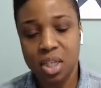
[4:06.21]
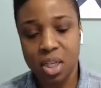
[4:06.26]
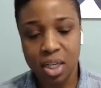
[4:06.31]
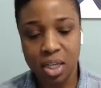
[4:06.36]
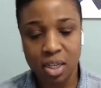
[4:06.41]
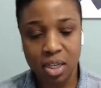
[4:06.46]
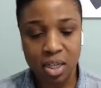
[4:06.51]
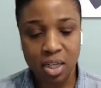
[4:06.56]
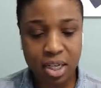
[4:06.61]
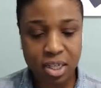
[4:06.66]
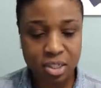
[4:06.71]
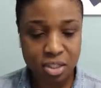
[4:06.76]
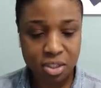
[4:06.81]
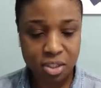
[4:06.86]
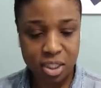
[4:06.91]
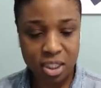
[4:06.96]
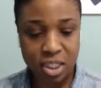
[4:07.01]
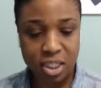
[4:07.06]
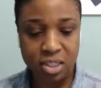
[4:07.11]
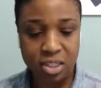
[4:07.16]
And it
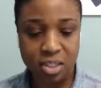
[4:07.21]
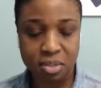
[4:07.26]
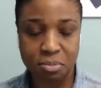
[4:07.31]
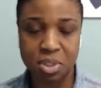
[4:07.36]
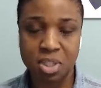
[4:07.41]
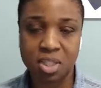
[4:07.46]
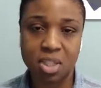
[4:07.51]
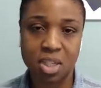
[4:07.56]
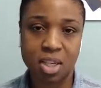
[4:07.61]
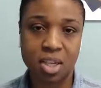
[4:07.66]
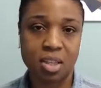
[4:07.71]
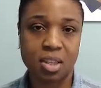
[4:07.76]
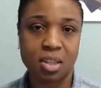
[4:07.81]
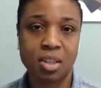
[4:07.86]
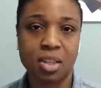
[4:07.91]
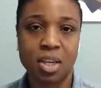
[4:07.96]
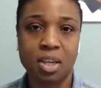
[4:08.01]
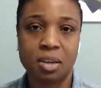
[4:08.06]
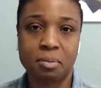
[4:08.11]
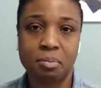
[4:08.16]
actually is a mistake
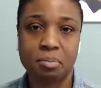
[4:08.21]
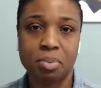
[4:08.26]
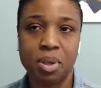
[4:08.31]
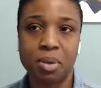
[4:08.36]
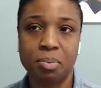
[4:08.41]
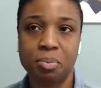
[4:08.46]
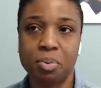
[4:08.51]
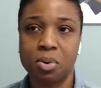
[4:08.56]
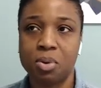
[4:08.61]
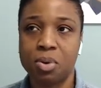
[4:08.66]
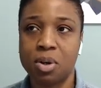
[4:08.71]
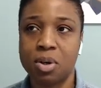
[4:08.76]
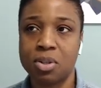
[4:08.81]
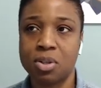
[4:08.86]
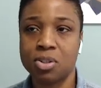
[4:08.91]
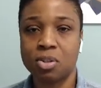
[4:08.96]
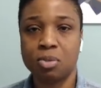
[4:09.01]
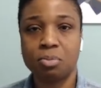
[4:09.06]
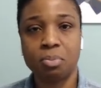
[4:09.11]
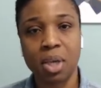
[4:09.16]
that people
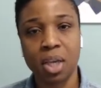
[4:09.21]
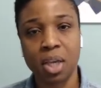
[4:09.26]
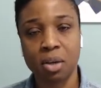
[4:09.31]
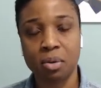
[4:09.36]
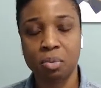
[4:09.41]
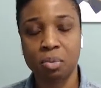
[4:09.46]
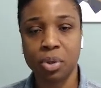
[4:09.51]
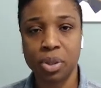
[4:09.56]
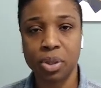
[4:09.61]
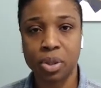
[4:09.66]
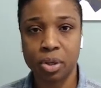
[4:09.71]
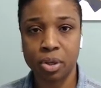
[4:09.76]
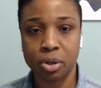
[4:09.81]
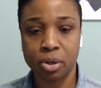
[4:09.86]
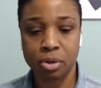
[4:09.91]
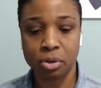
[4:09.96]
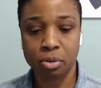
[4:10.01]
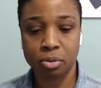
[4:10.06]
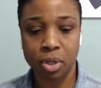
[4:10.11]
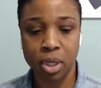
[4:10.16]
also make when
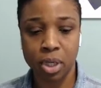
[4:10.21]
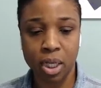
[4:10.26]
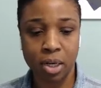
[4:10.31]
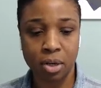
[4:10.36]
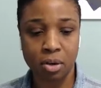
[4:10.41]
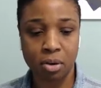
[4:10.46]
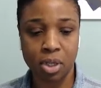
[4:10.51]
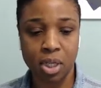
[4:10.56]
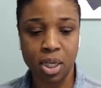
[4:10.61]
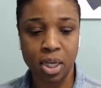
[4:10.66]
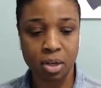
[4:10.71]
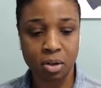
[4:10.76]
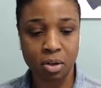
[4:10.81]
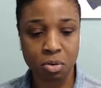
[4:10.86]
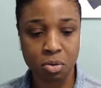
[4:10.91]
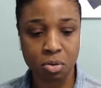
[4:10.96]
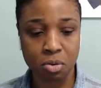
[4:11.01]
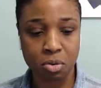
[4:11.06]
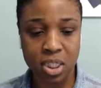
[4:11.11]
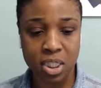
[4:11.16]
they're creating online
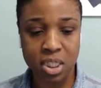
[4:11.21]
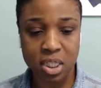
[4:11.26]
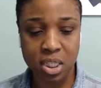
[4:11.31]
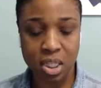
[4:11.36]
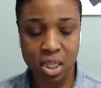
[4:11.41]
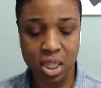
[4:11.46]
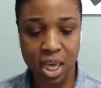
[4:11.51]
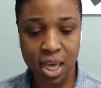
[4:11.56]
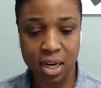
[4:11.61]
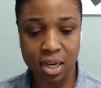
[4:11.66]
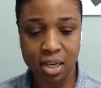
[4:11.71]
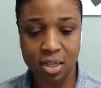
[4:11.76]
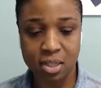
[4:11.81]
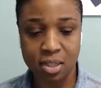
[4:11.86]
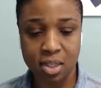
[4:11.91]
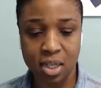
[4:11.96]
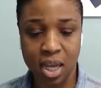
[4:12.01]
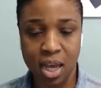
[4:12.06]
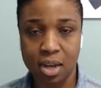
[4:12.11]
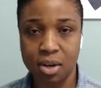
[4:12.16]
courses, and that is
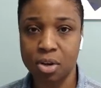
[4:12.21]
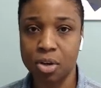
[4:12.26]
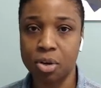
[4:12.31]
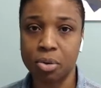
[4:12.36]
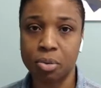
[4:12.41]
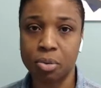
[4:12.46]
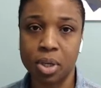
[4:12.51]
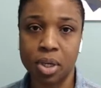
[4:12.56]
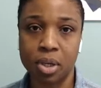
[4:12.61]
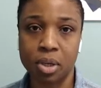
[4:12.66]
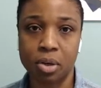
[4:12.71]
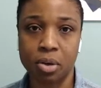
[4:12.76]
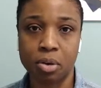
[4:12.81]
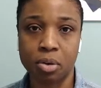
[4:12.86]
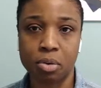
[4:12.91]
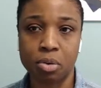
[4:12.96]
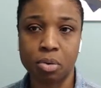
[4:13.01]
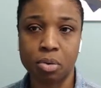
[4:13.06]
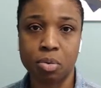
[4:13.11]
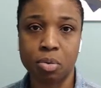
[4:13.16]
not knowing
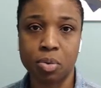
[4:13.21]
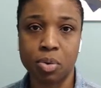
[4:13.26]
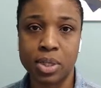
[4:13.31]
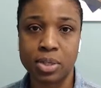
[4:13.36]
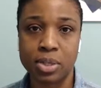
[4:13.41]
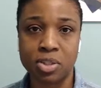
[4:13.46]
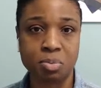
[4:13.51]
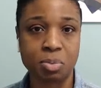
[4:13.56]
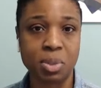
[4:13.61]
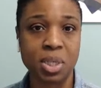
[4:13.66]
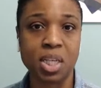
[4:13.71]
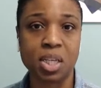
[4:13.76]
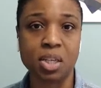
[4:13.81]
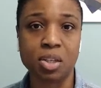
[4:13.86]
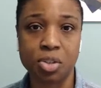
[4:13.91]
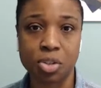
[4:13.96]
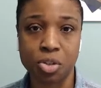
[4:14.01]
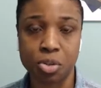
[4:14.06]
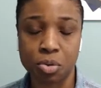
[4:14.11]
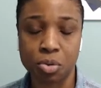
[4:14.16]
who they're speaking
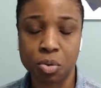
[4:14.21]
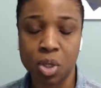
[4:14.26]
to.